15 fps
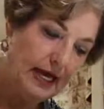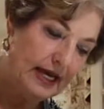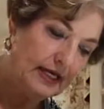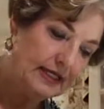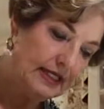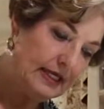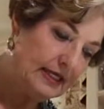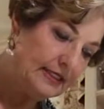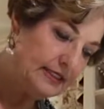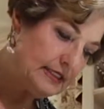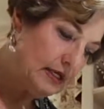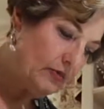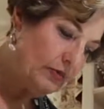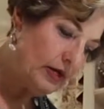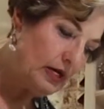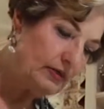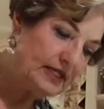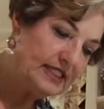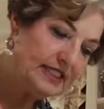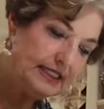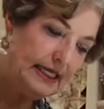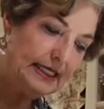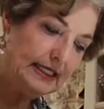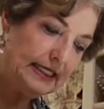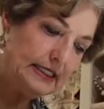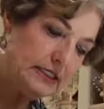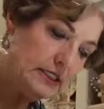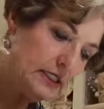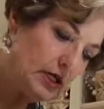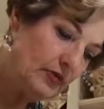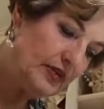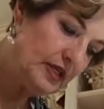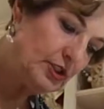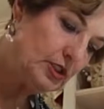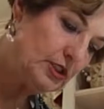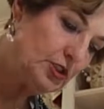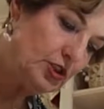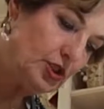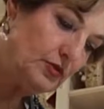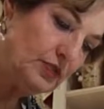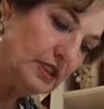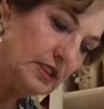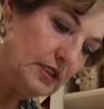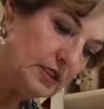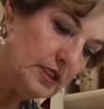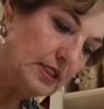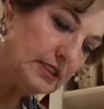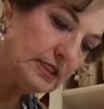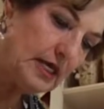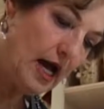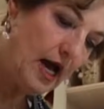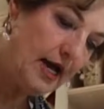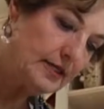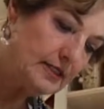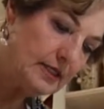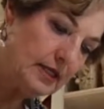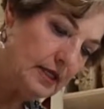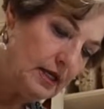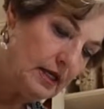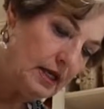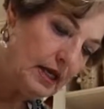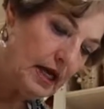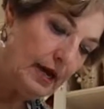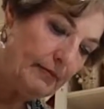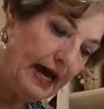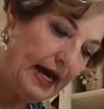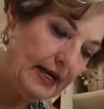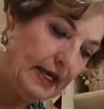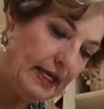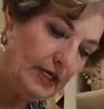like this. We're going to seal it so that the juices does not come out